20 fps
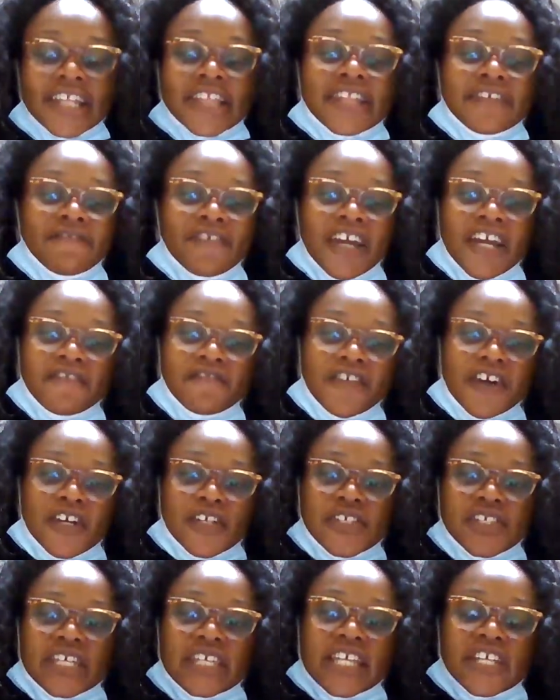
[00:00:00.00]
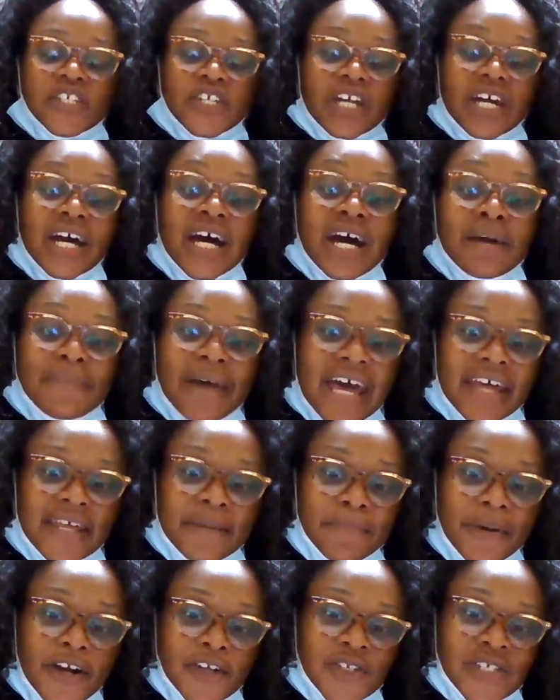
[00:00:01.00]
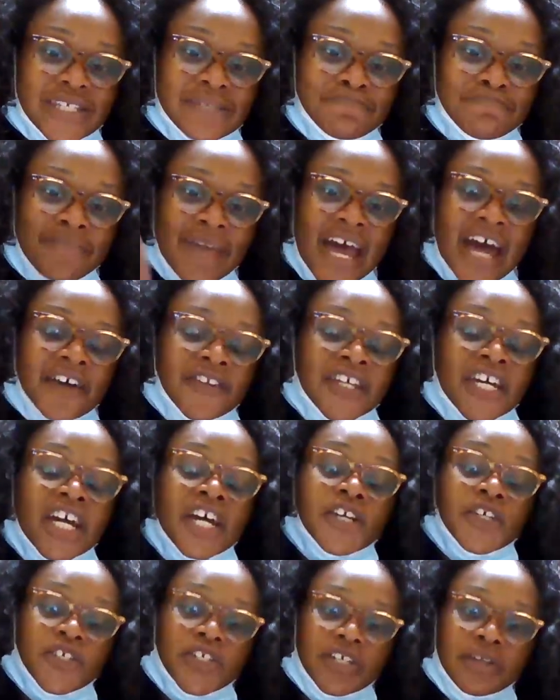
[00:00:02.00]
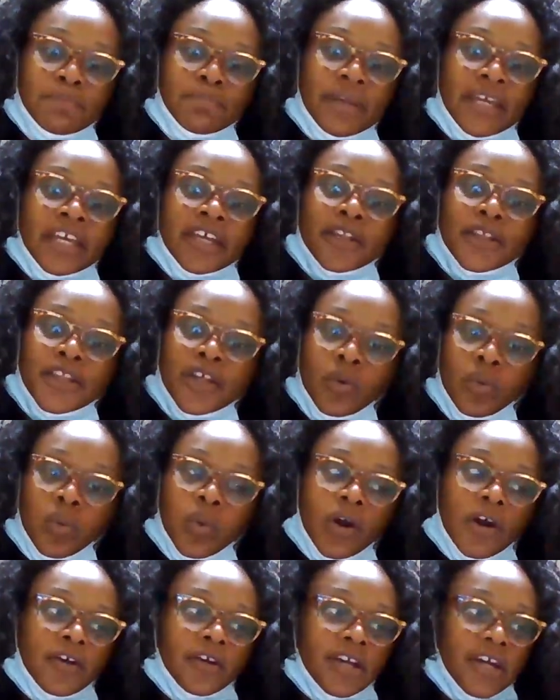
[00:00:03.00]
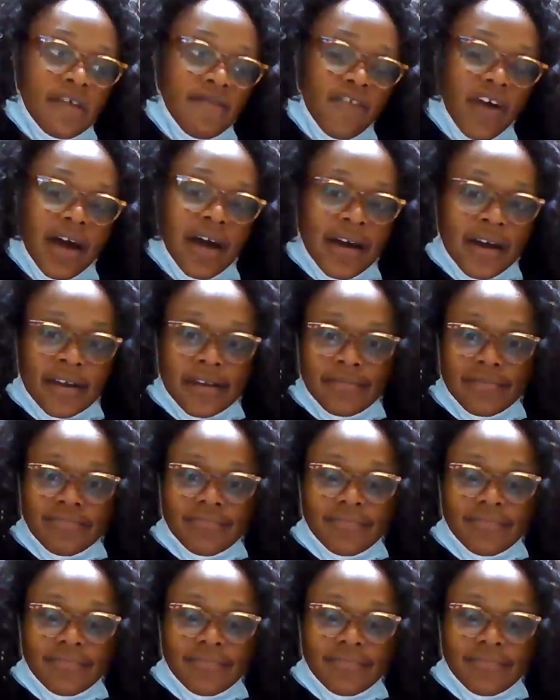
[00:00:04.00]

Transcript: The very first thing that should come out of a person's mouth should be the word of God.